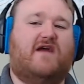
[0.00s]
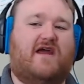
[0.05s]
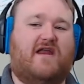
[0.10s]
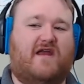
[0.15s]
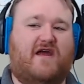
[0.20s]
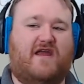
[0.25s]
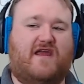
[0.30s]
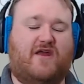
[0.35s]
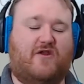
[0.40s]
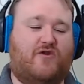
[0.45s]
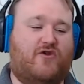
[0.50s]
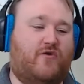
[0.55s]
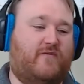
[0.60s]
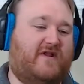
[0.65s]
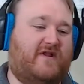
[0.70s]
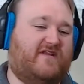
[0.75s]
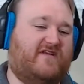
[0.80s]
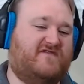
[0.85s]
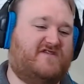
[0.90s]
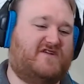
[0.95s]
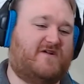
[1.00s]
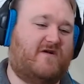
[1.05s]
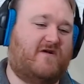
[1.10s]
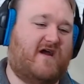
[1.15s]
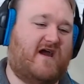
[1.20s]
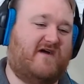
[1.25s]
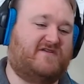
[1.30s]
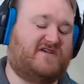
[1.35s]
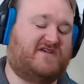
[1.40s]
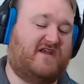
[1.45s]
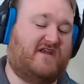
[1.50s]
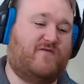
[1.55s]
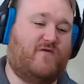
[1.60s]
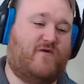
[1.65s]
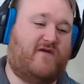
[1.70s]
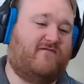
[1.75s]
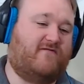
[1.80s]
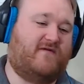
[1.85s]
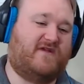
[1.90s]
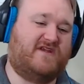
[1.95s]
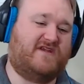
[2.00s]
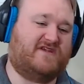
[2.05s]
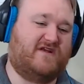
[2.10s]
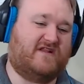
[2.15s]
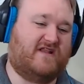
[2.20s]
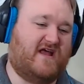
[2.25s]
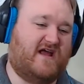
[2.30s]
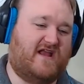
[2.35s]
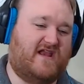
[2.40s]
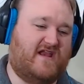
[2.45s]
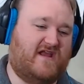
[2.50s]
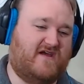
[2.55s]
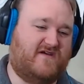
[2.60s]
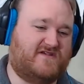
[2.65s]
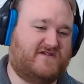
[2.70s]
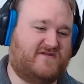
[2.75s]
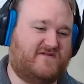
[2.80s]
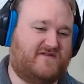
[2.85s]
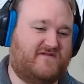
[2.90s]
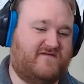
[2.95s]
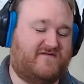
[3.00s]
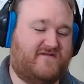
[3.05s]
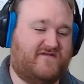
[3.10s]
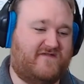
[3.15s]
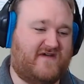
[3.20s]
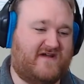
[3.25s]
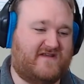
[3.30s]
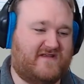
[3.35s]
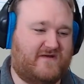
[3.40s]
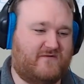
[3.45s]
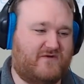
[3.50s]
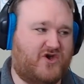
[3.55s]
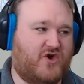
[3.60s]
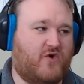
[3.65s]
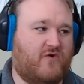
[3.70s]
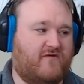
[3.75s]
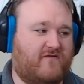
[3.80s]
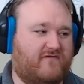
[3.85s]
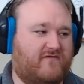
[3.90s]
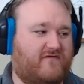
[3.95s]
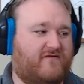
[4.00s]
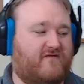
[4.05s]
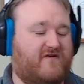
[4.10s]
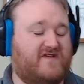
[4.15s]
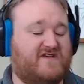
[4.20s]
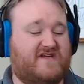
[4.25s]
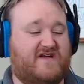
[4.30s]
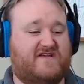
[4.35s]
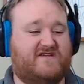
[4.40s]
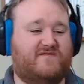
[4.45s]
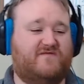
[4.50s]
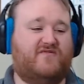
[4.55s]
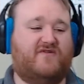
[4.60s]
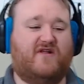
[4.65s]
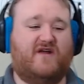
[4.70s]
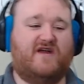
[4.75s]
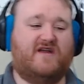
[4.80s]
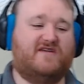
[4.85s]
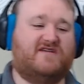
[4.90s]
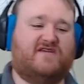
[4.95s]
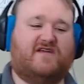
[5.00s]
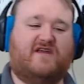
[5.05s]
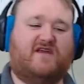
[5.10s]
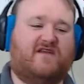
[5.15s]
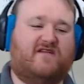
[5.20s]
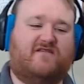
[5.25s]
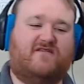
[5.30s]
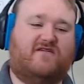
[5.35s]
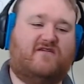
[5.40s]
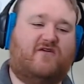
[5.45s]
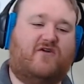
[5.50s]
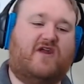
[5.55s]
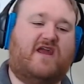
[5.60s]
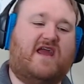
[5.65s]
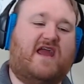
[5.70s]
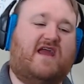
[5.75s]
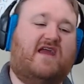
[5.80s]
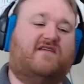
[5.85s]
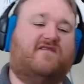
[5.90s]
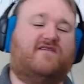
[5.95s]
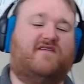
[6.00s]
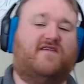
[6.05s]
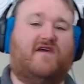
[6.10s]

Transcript: And nobody leaves their house anymore. Everybody's online now, so the fact that you would go to a friend's house and play is like an archaic